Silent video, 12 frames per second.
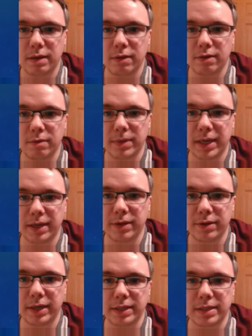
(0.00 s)
oh, my
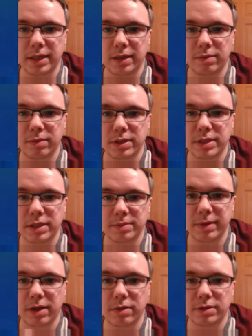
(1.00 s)
handwriting is getting worse as
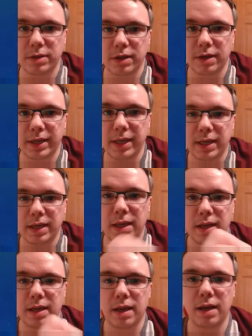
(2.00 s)
we go, sorry.
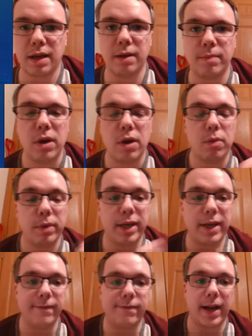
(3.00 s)
We
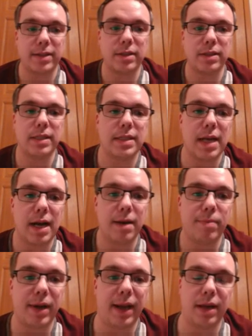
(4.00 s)
can factor the
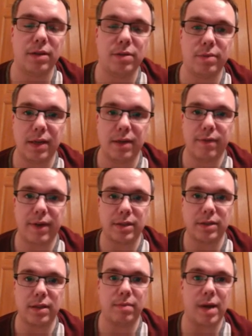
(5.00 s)
top and we can
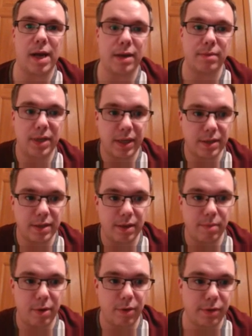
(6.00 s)
factor the bottom because they're
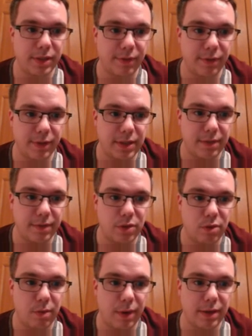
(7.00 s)
both difference of
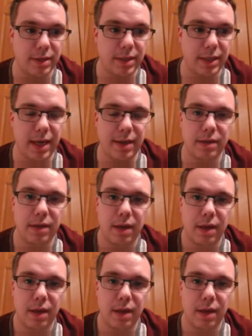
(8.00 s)
squares again.